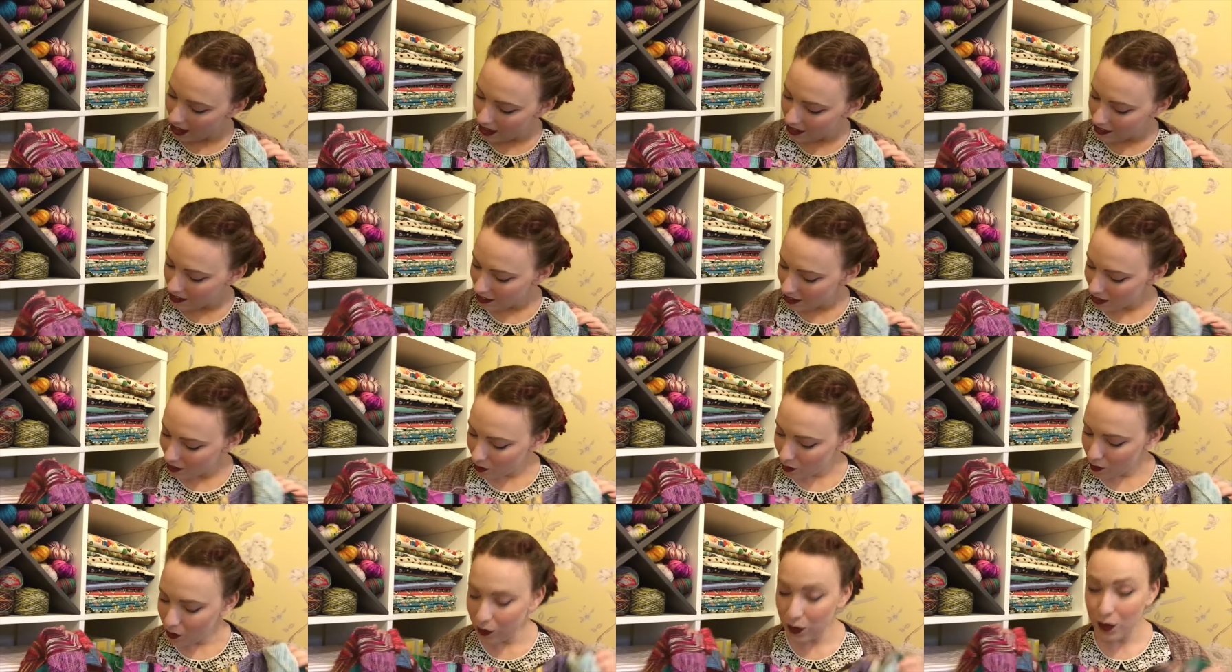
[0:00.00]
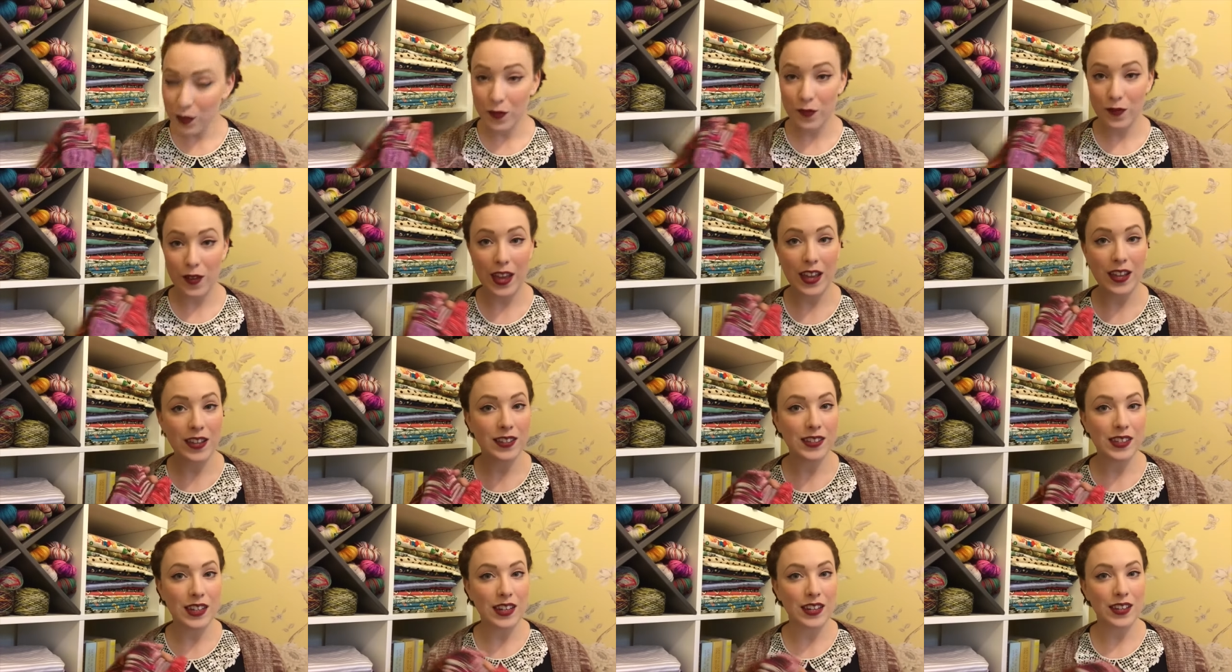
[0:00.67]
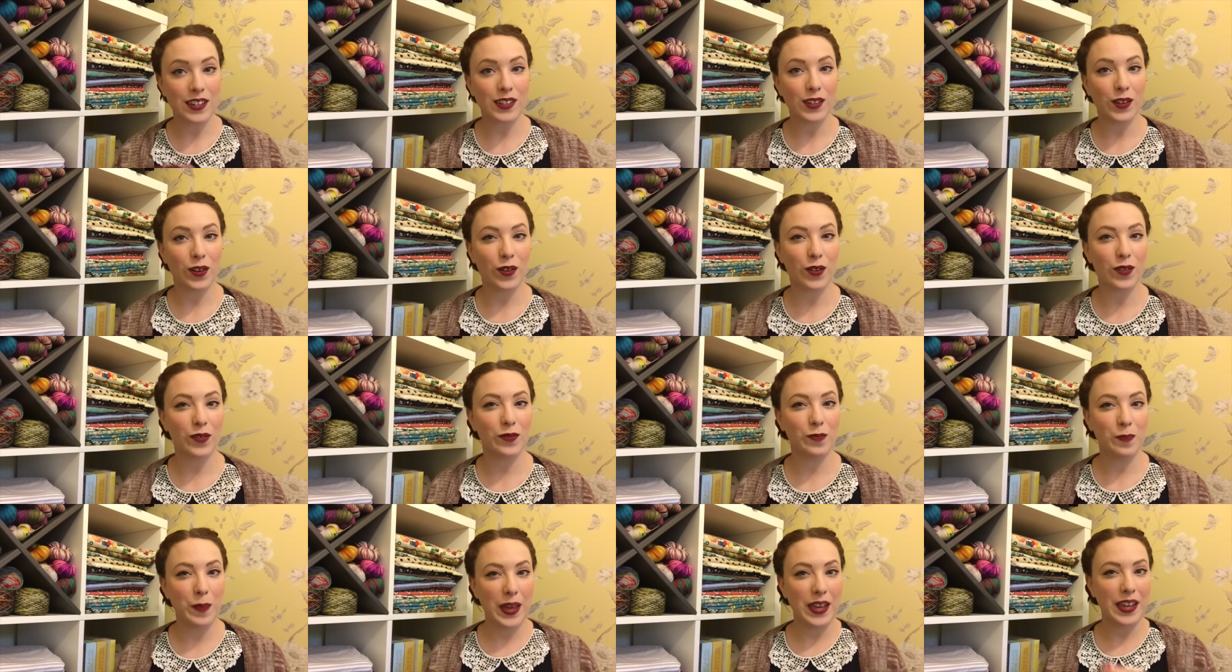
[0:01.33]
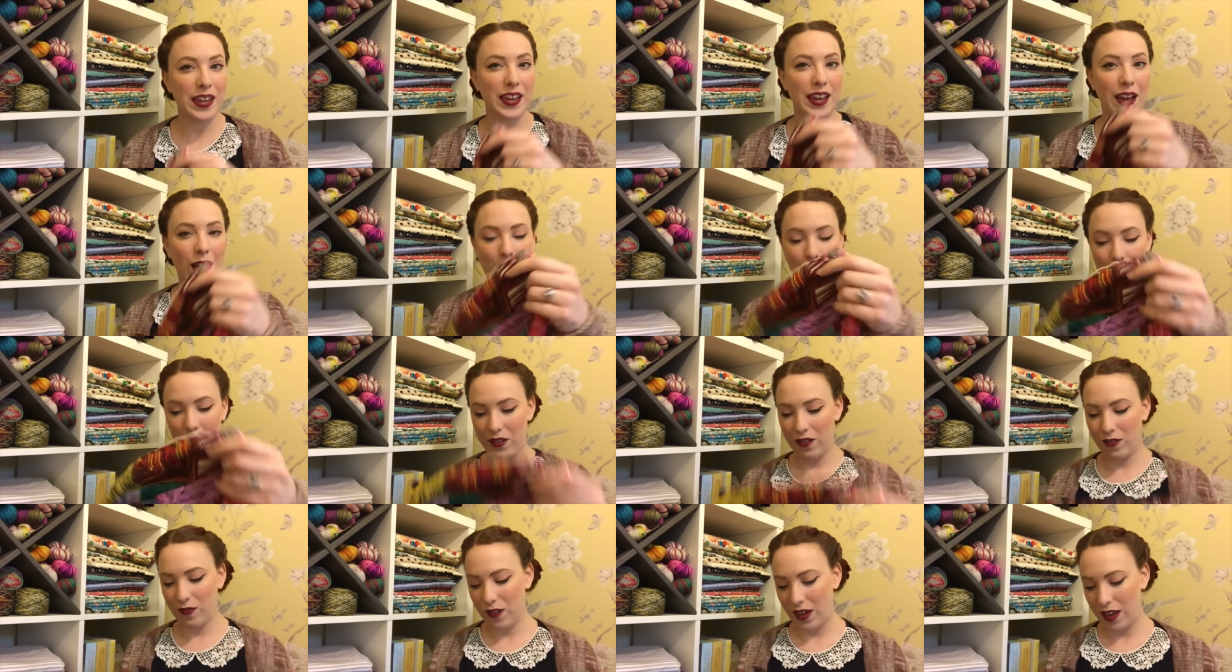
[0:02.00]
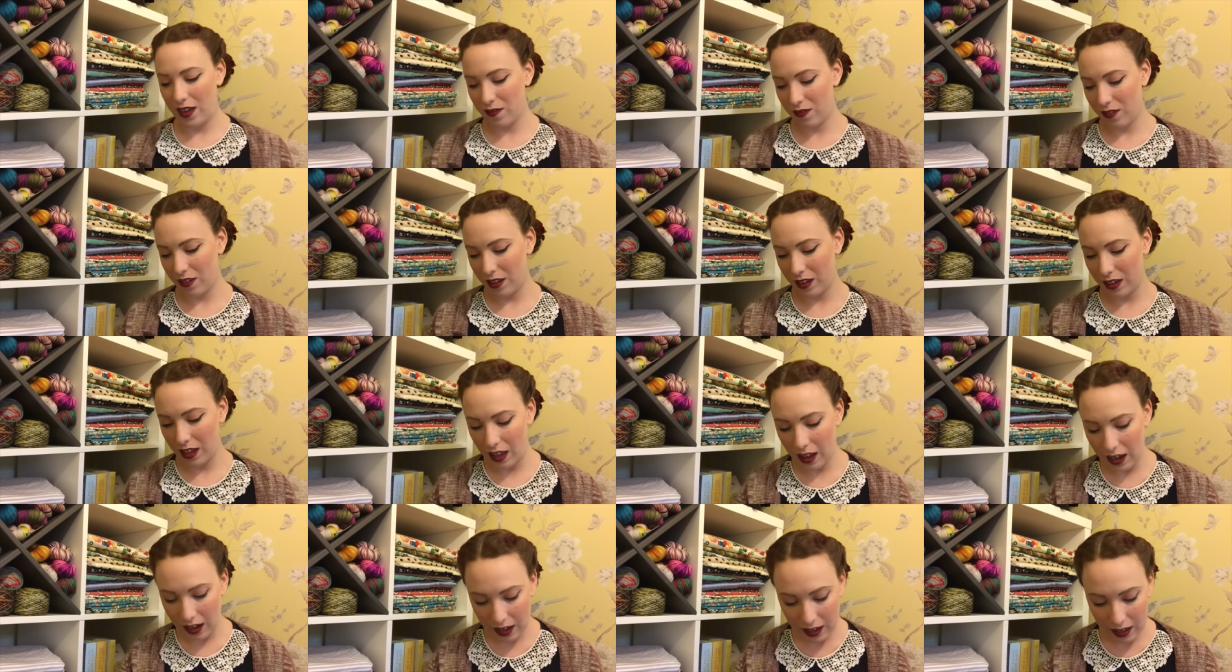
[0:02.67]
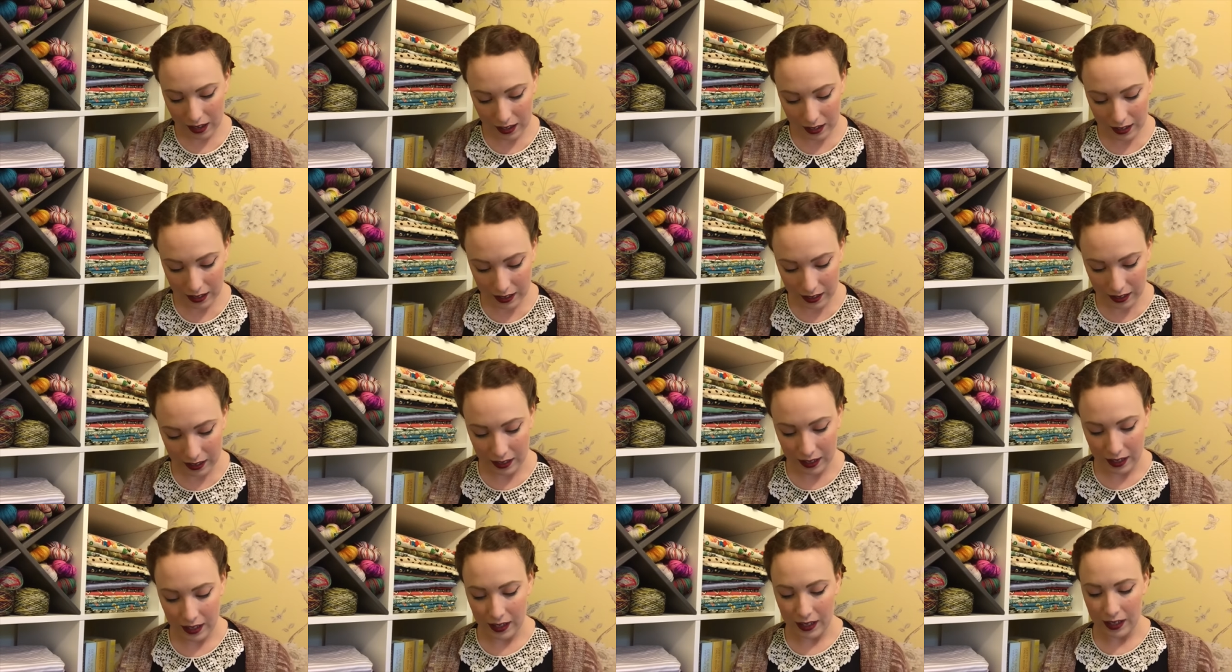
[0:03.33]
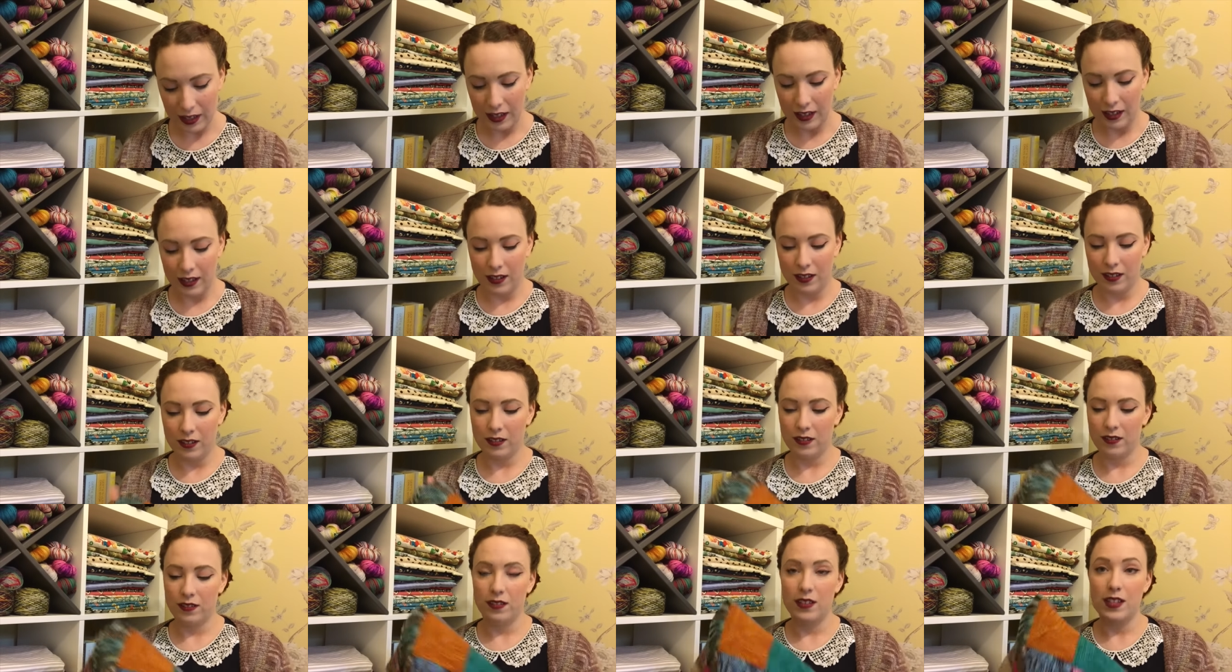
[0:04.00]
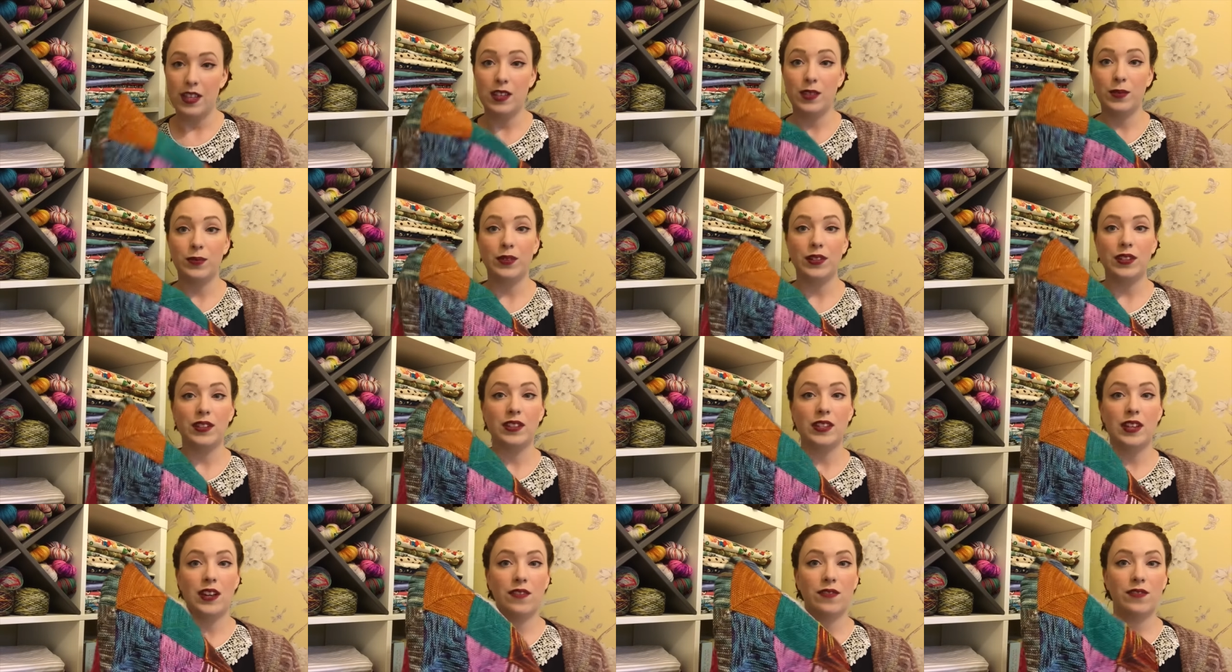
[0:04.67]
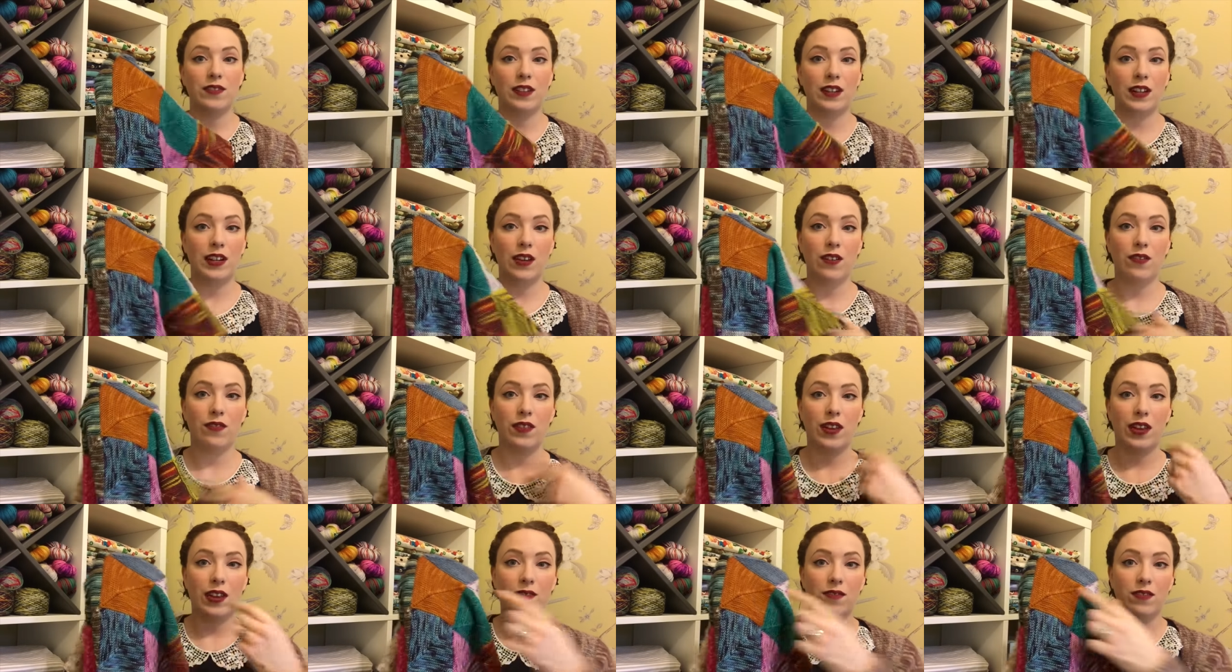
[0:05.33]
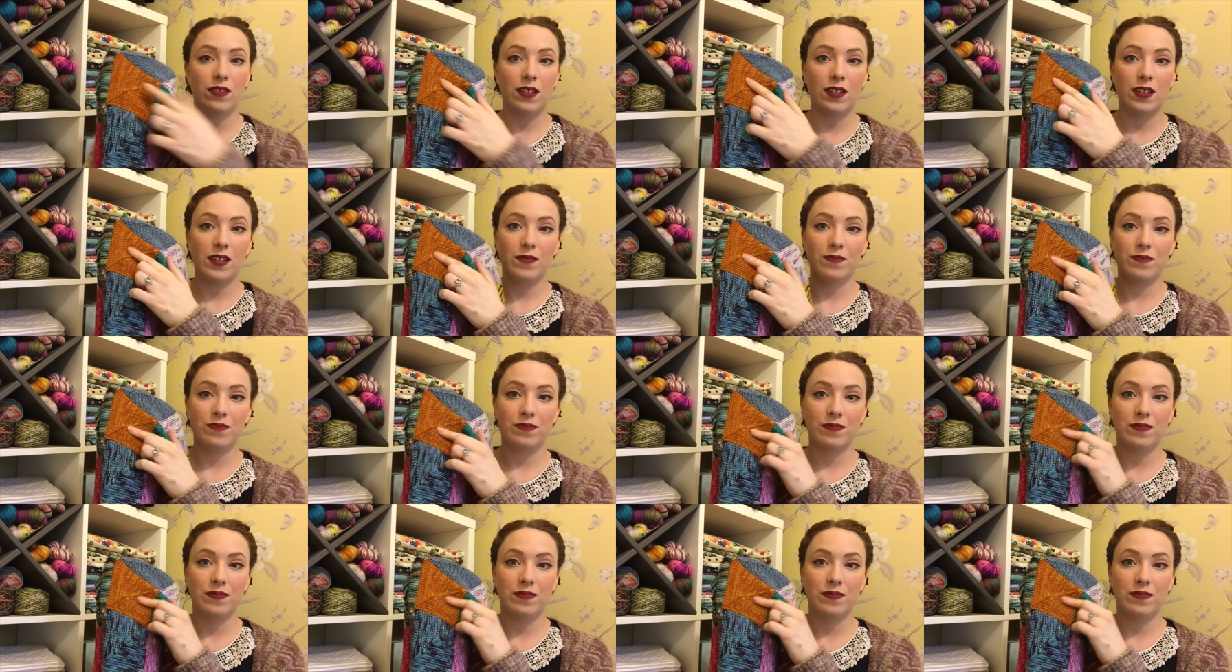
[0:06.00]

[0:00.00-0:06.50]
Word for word: And I go through phases of picking out my favourite colours this one's definitely a favourite.